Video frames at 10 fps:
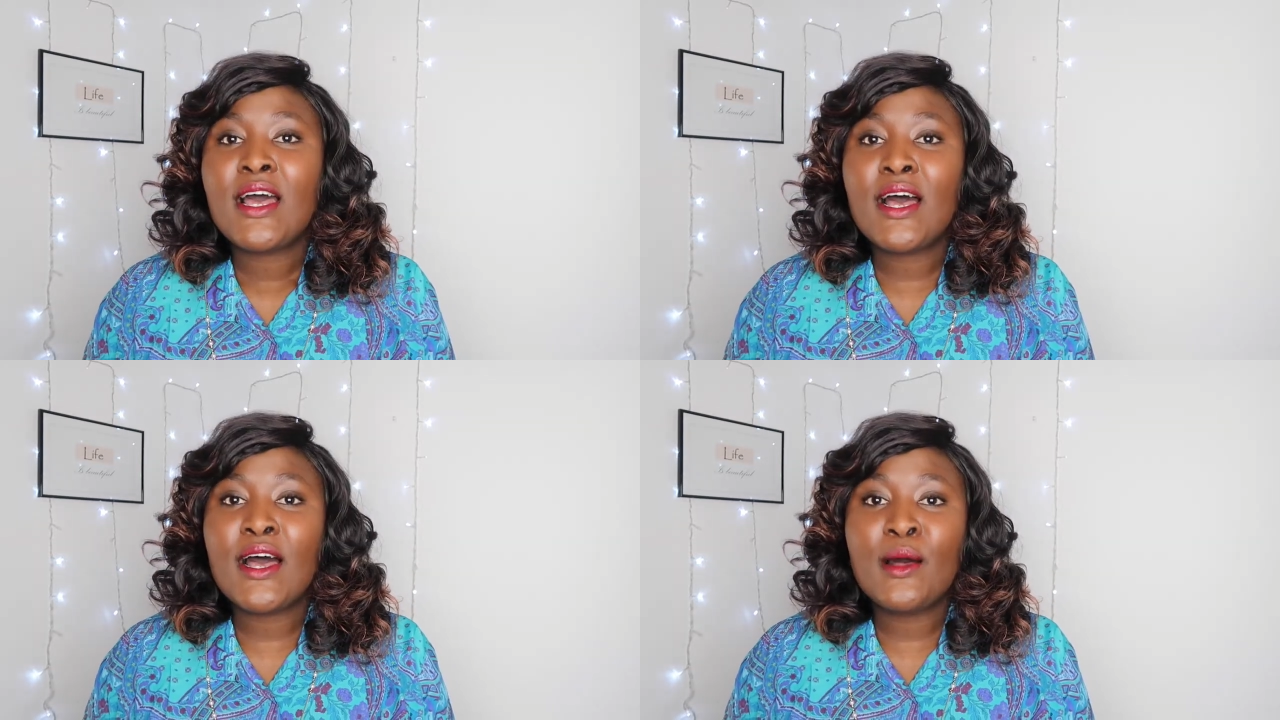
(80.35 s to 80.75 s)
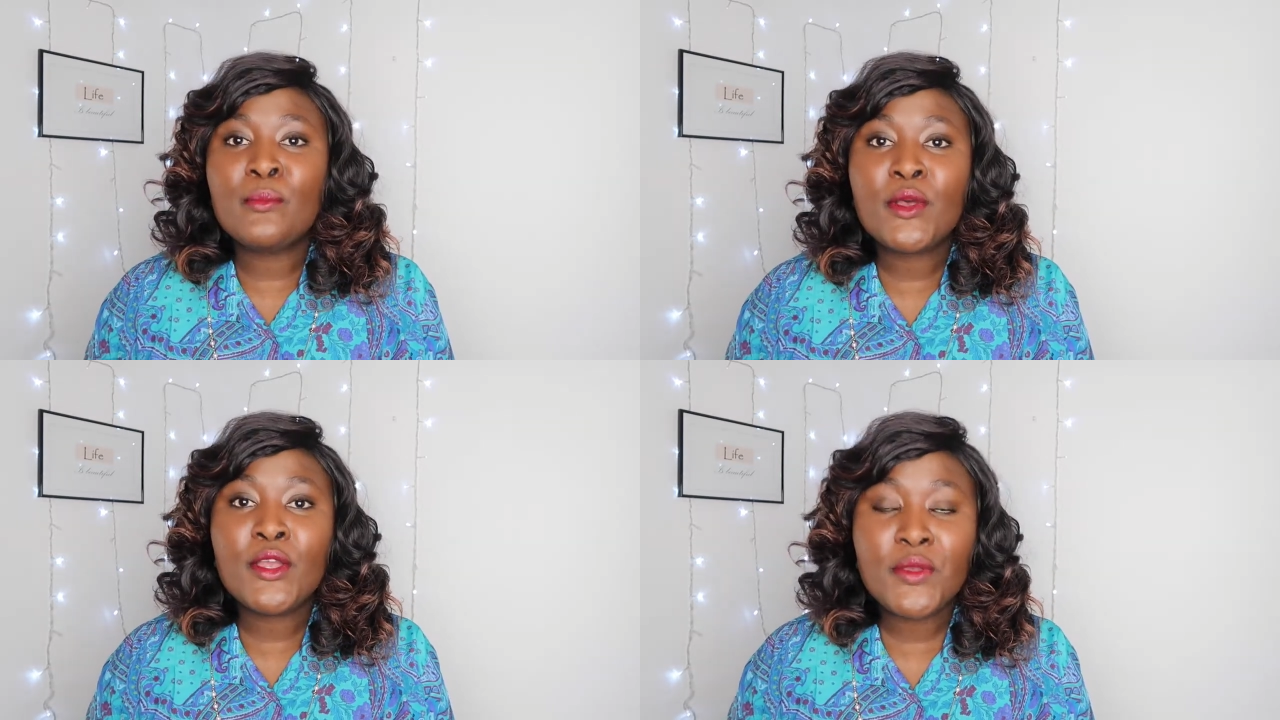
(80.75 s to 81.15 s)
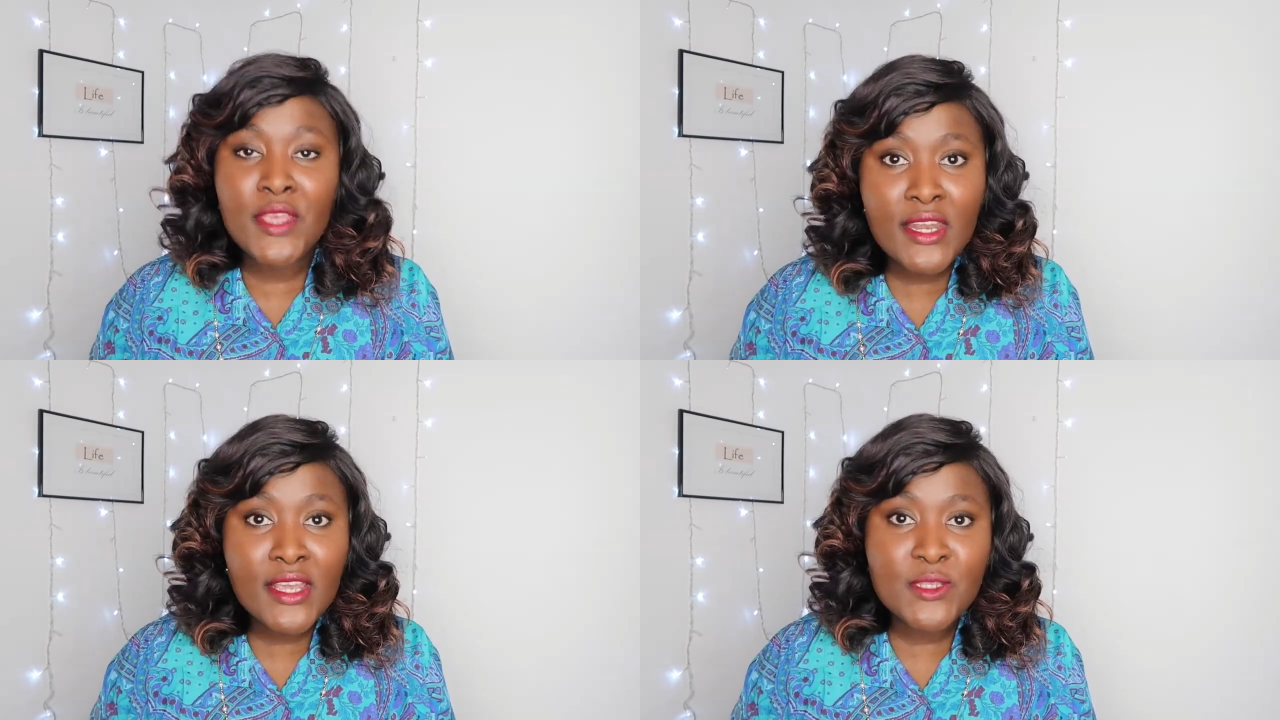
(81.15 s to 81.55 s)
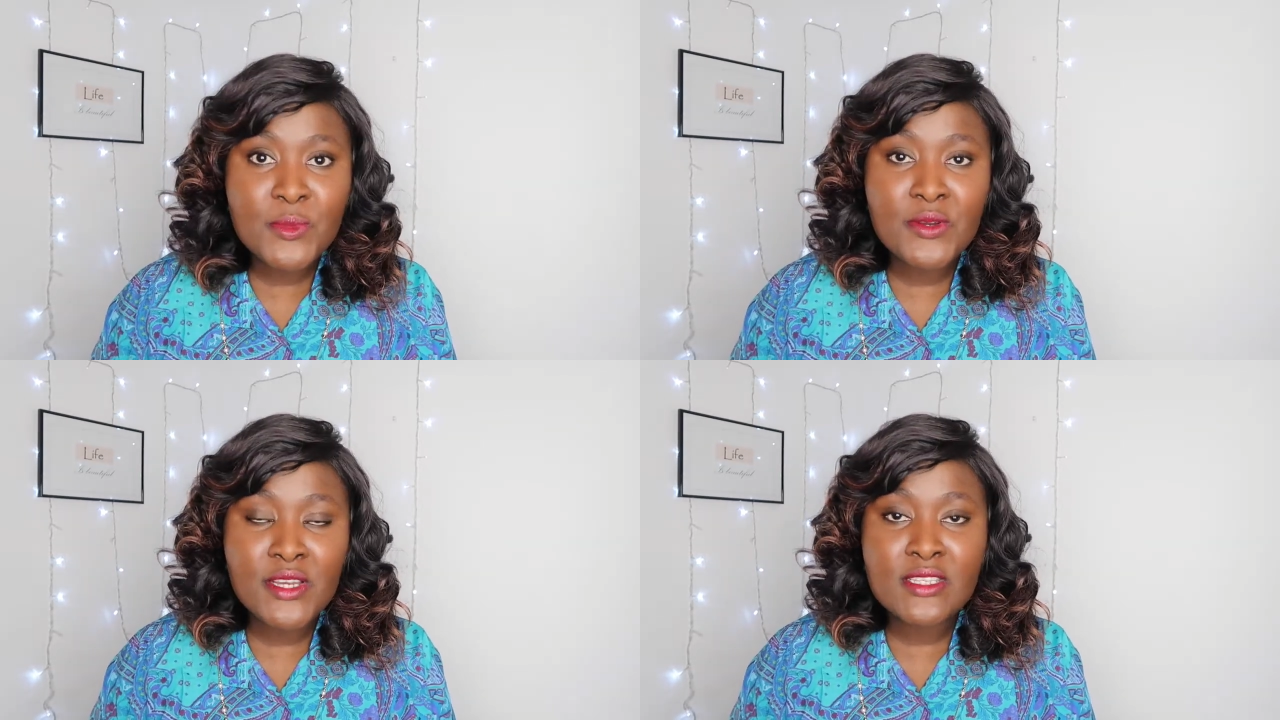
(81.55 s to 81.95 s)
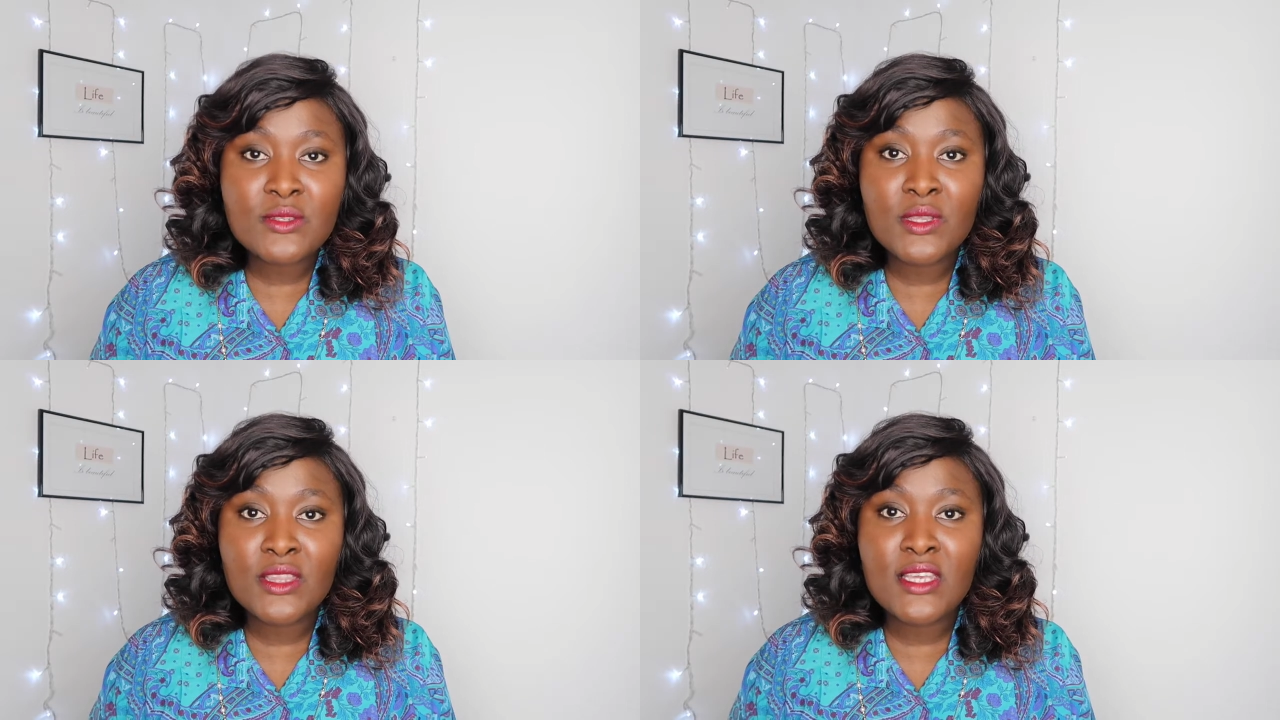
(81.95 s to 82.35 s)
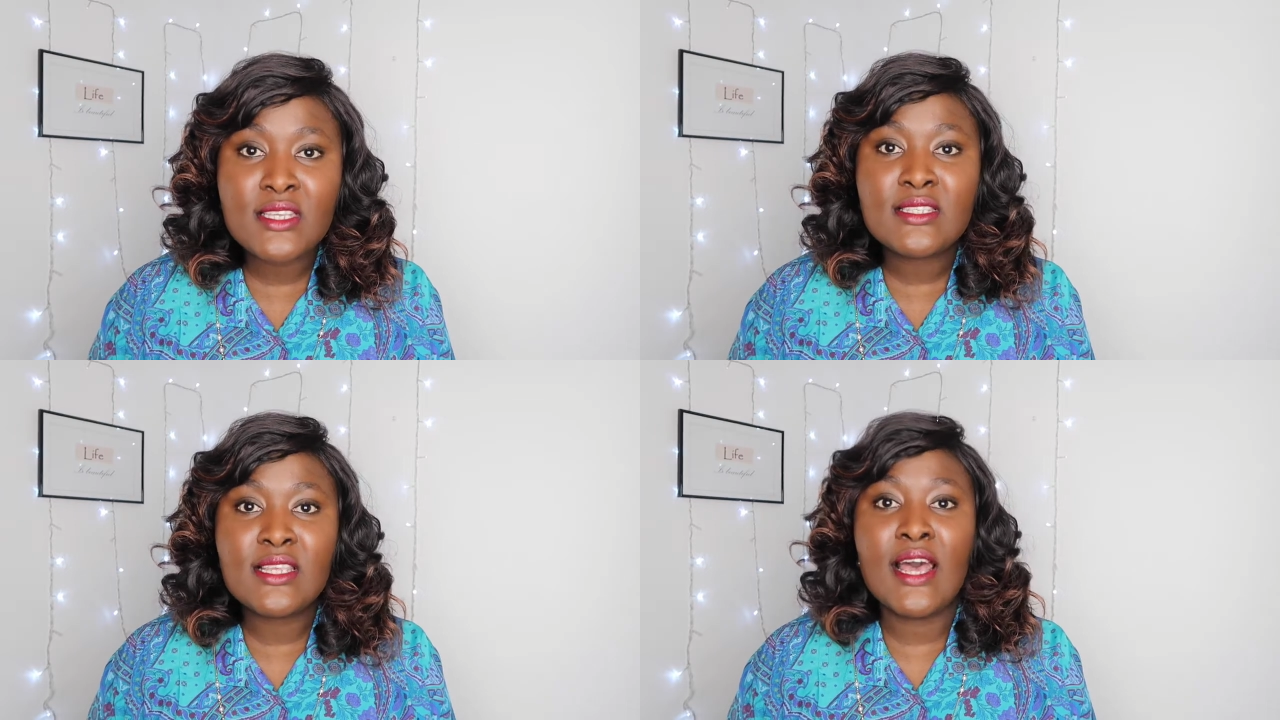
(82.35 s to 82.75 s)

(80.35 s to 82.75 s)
You gain experience with this,